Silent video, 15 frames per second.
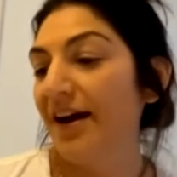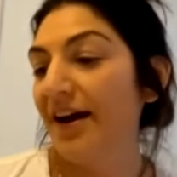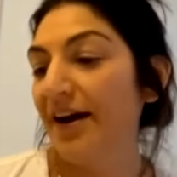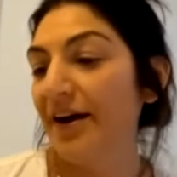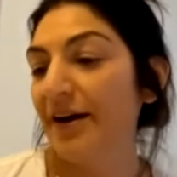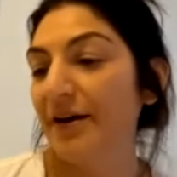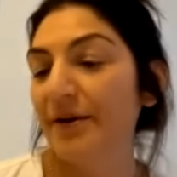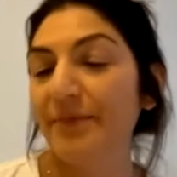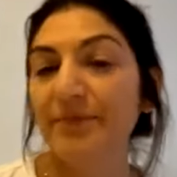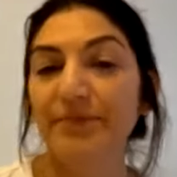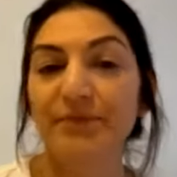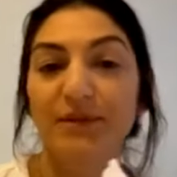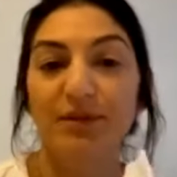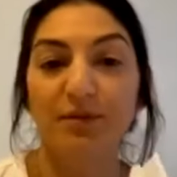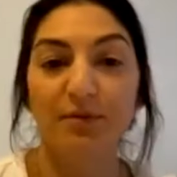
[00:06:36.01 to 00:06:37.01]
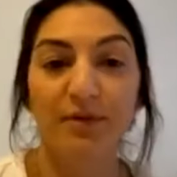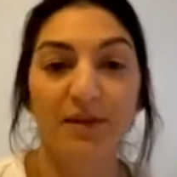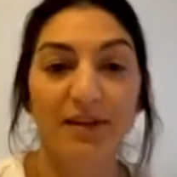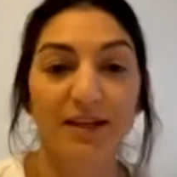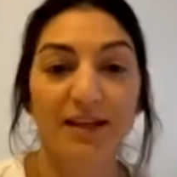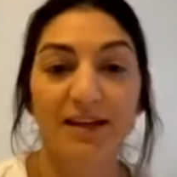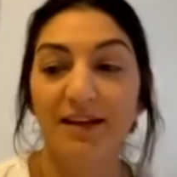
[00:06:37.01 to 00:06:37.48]
Um, so
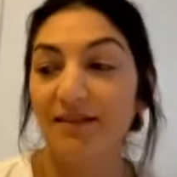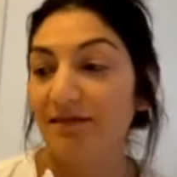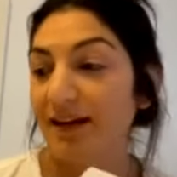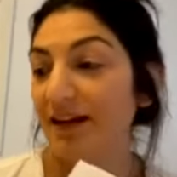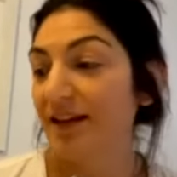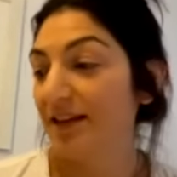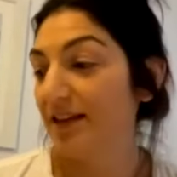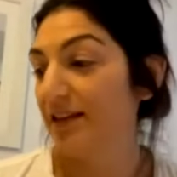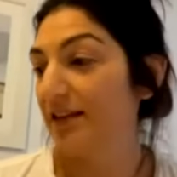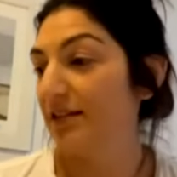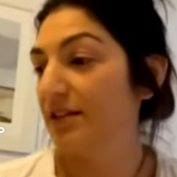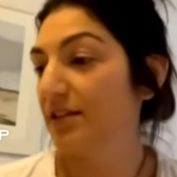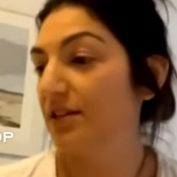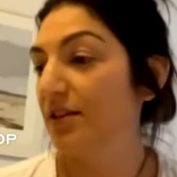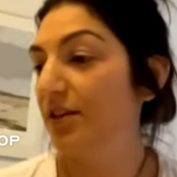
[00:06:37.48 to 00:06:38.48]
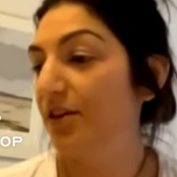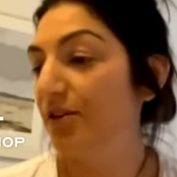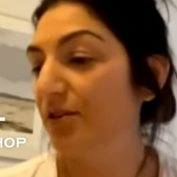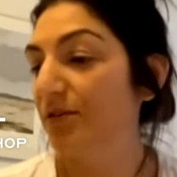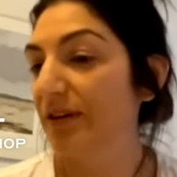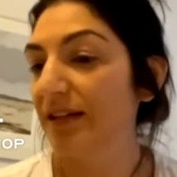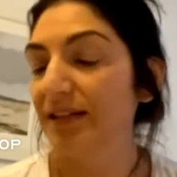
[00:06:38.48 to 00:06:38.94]
really like these
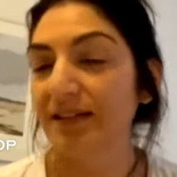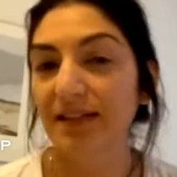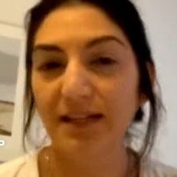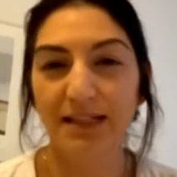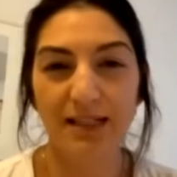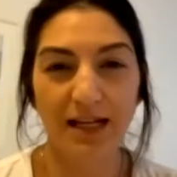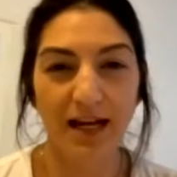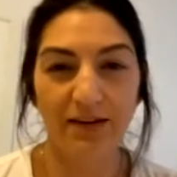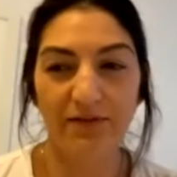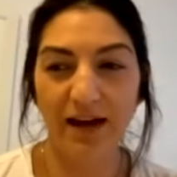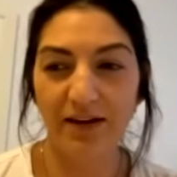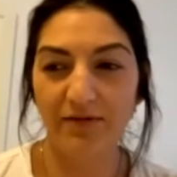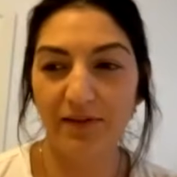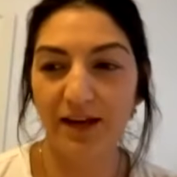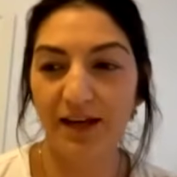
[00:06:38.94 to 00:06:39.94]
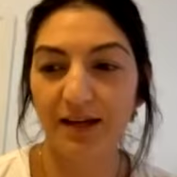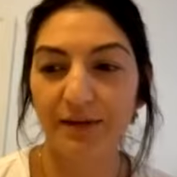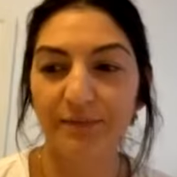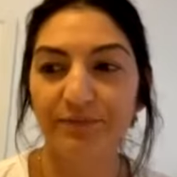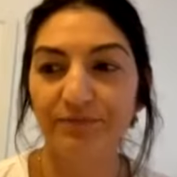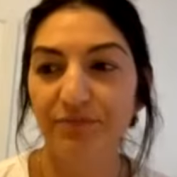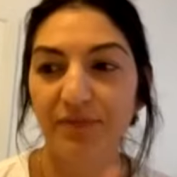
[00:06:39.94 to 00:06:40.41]
two. And it's nice to kind of have like
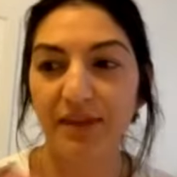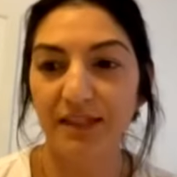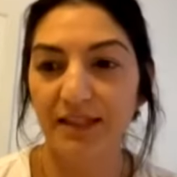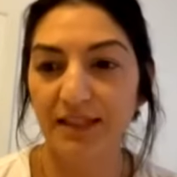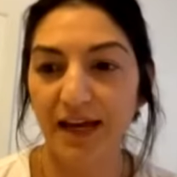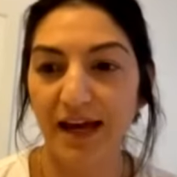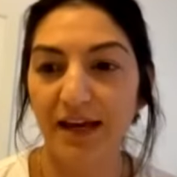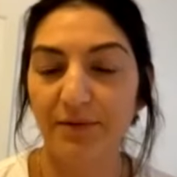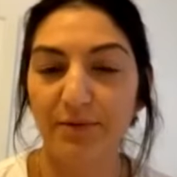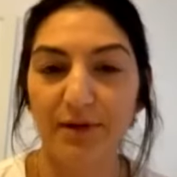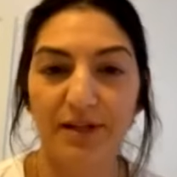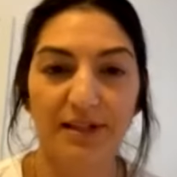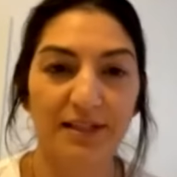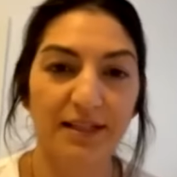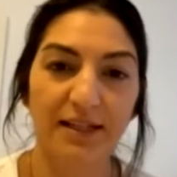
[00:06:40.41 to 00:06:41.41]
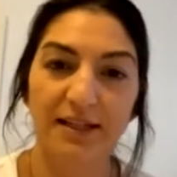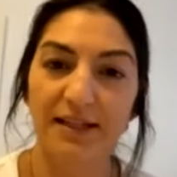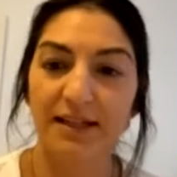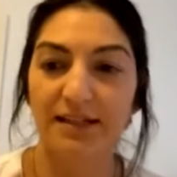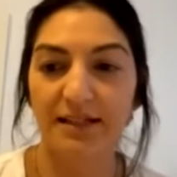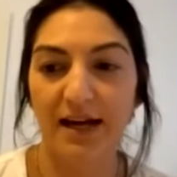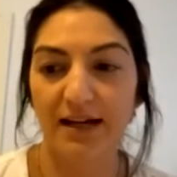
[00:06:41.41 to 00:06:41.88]
the set where it's like
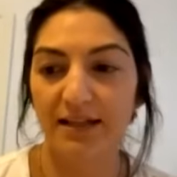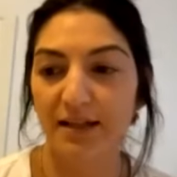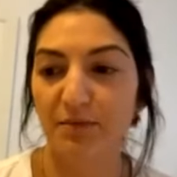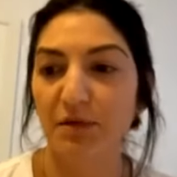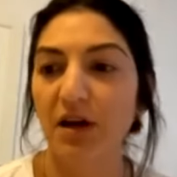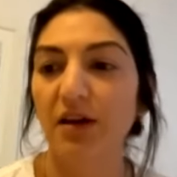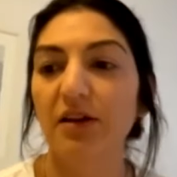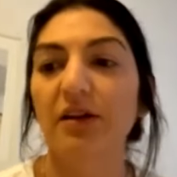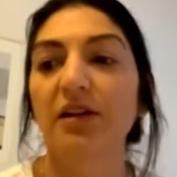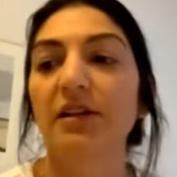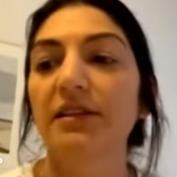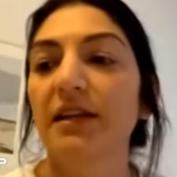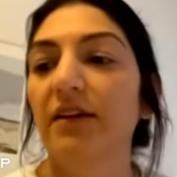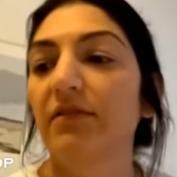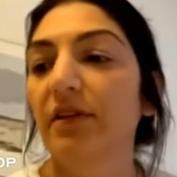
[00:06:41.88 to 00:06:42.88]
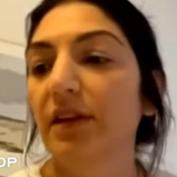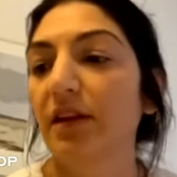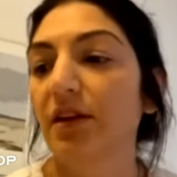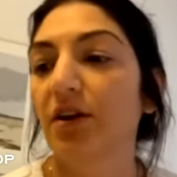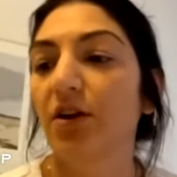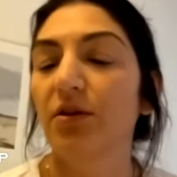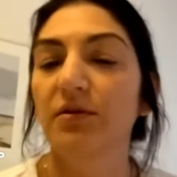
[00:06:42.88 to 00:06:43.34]
exact same colors,
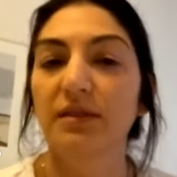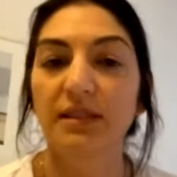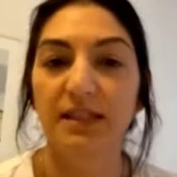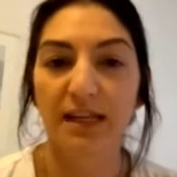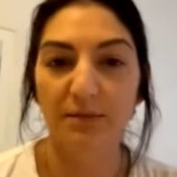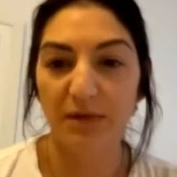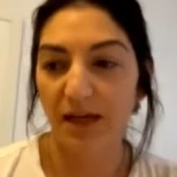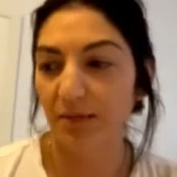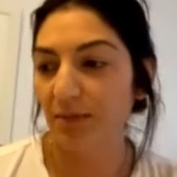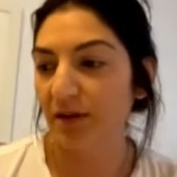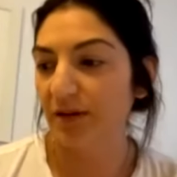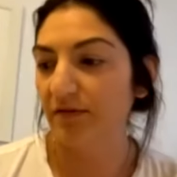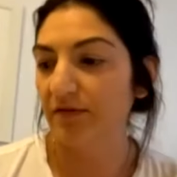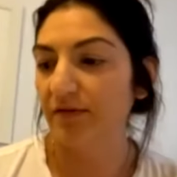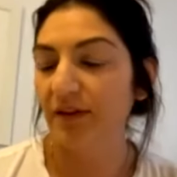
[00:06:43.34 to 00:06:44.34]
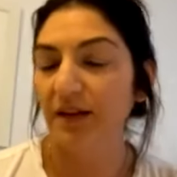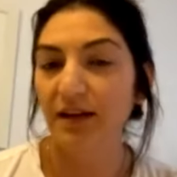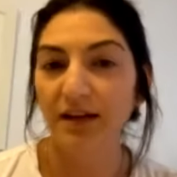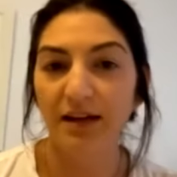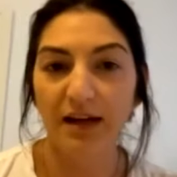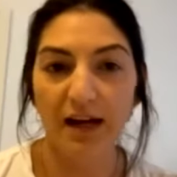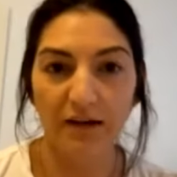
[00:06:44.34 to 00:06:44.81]
everything goes, same type of
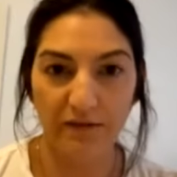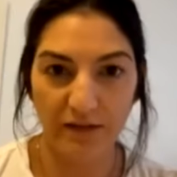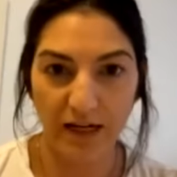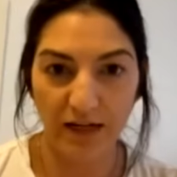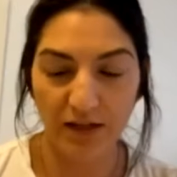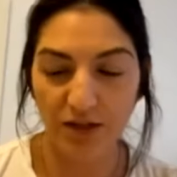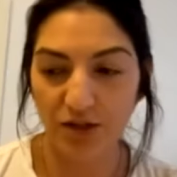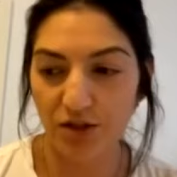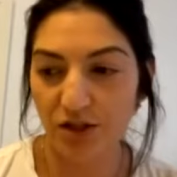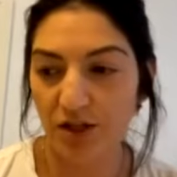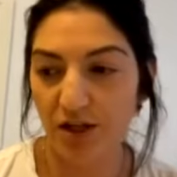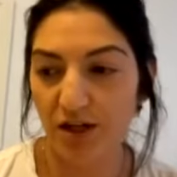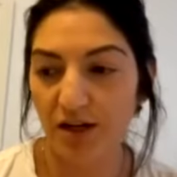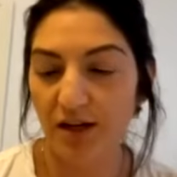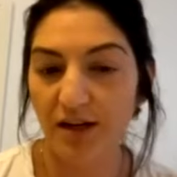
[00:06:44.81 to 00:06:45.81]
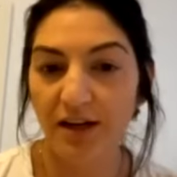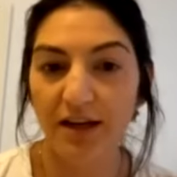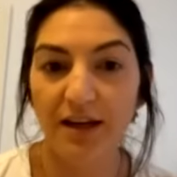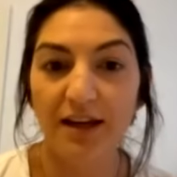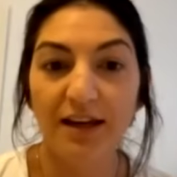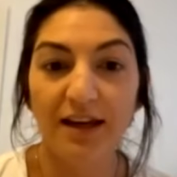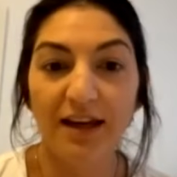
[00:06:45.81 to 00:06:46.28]
kind of texture
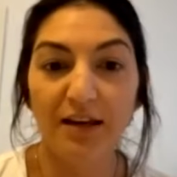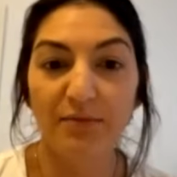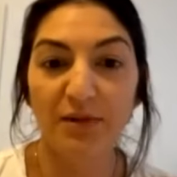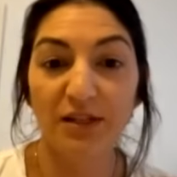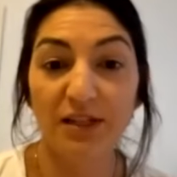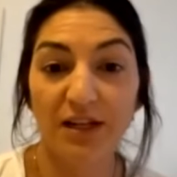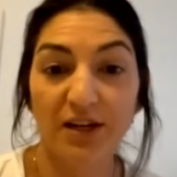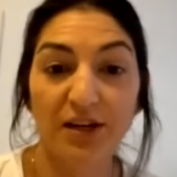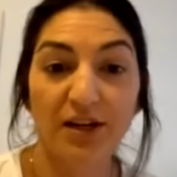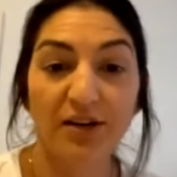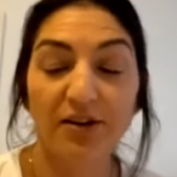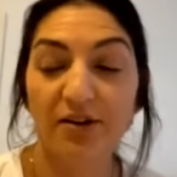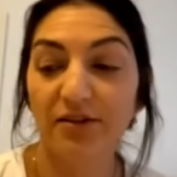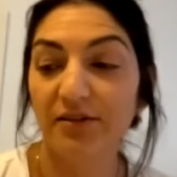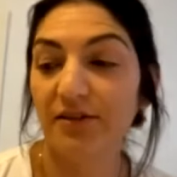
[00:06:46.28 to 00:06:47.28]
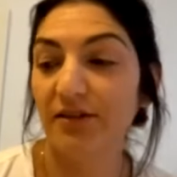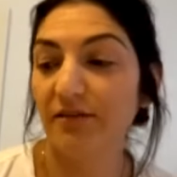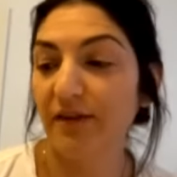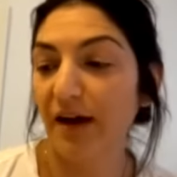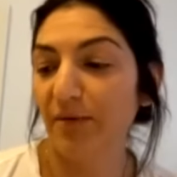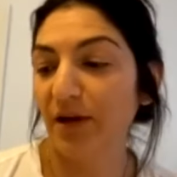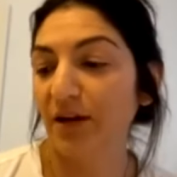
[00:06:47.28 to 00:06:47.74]
and material to the
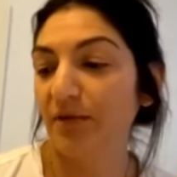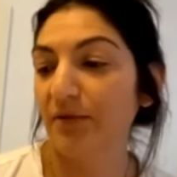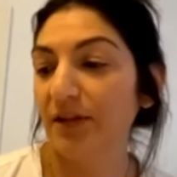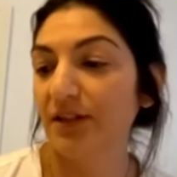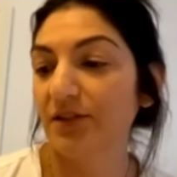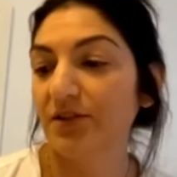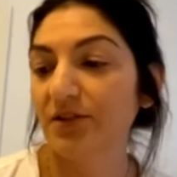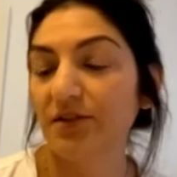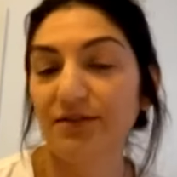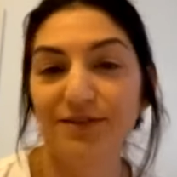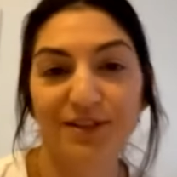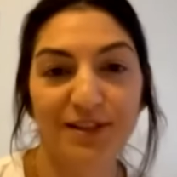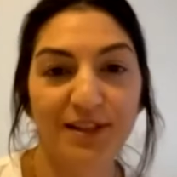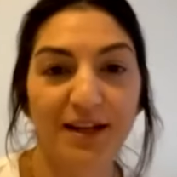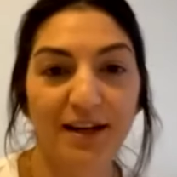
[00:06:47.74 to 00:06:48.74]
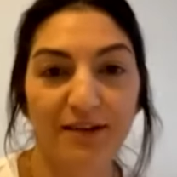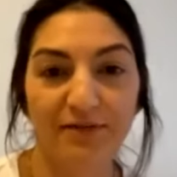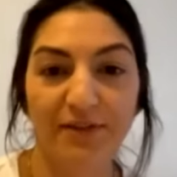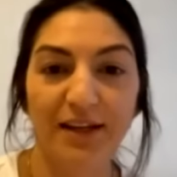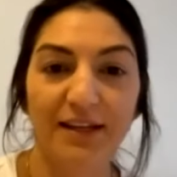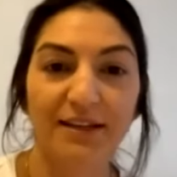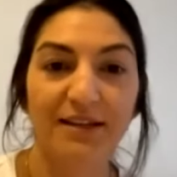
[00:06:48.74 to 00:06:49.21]
fabric, which just kind of
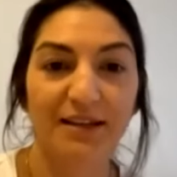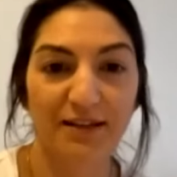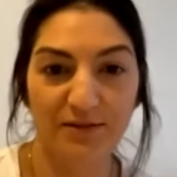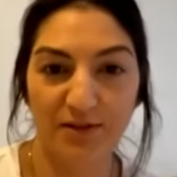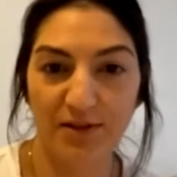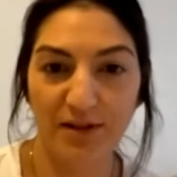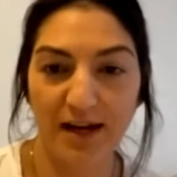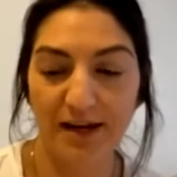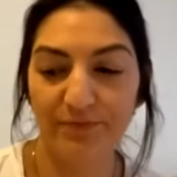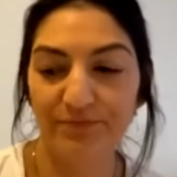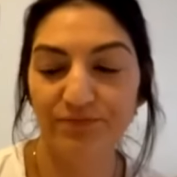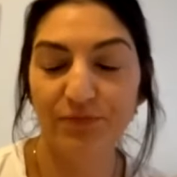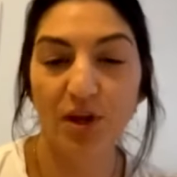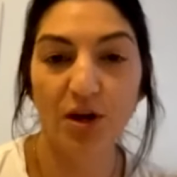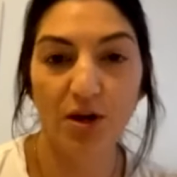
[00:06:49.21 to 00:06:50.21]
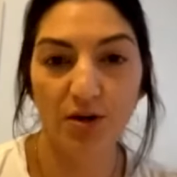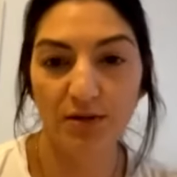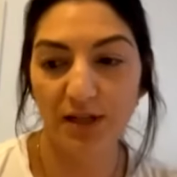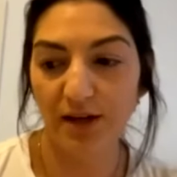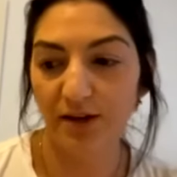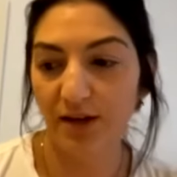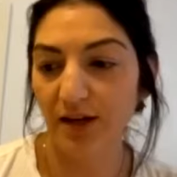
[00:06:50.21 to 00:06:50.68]
like gives you that
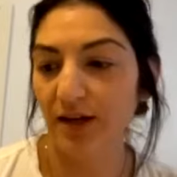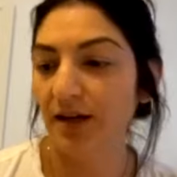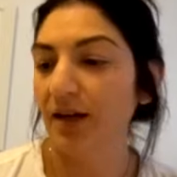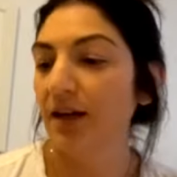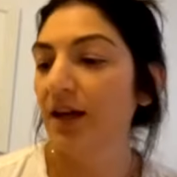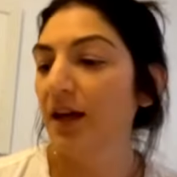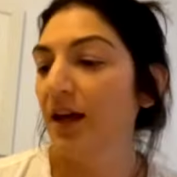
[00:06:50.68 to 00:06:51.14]
hotel look.